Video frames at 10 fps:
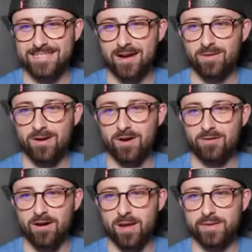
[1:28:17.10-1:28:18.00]
Stout,
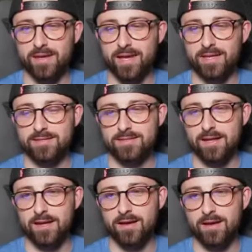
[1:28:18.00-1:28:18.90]
lager, or IPA?
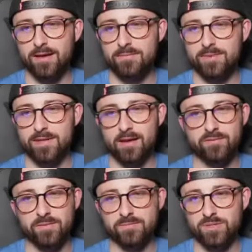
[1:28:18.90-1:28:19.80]

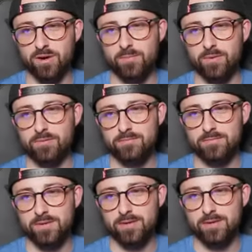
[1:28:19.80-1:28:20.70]
None of them. Sorry, Paul.
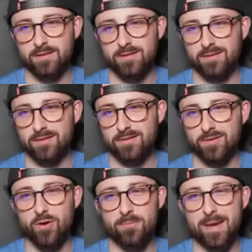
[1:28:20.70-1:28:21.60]

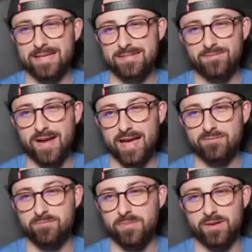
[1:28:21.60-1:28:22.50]
Not a massive
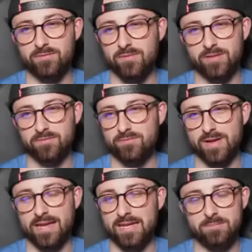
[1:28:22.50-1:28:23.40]
fan
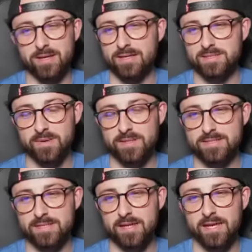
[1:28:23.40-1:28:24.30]
of any beer, to be
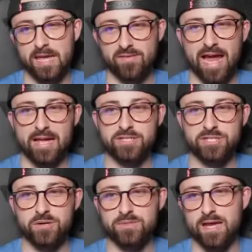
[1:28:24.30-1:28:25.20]
honest. If I had
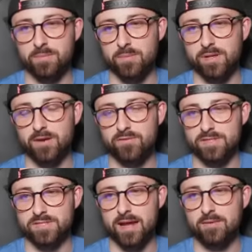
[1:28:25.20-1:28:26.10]
to choose that, I'd probably go
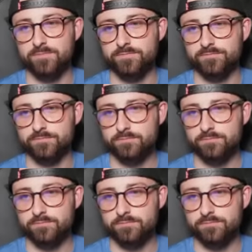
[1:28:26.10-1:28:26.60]
for a stout.